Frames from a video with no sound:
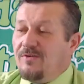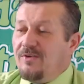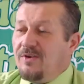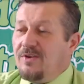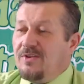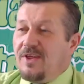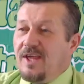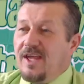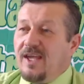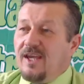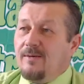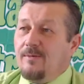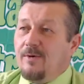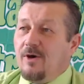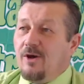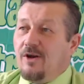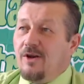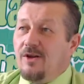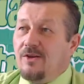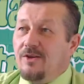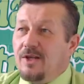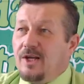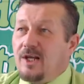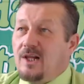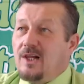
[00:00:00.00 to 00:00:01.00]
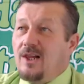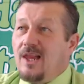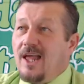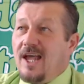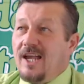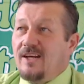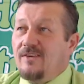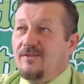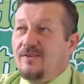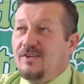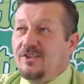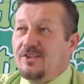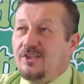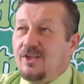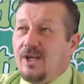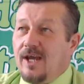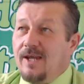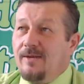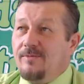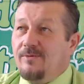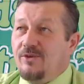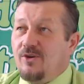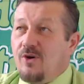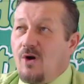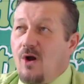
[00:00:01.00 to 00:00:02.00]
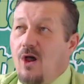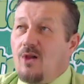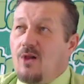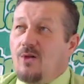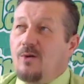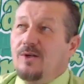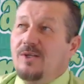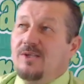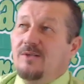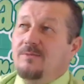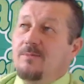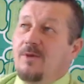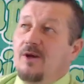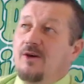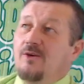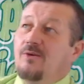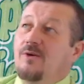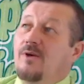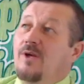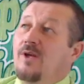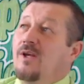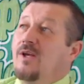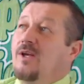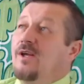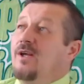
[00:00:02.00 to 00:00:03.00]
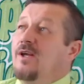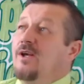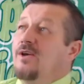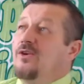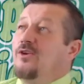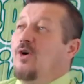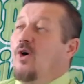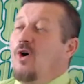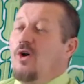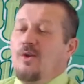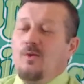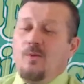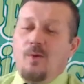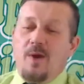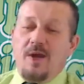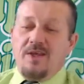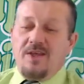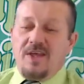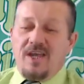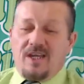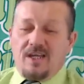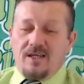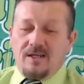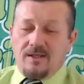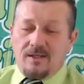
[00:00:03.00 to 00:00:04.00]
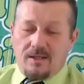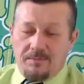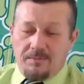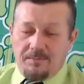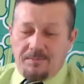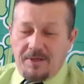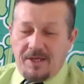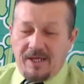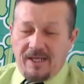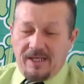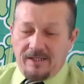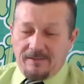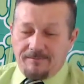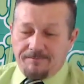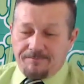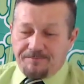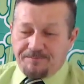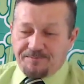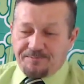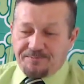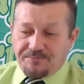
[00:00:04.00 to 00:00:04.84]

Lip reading: you think about it, the collectivist types are always about the only way they can compete,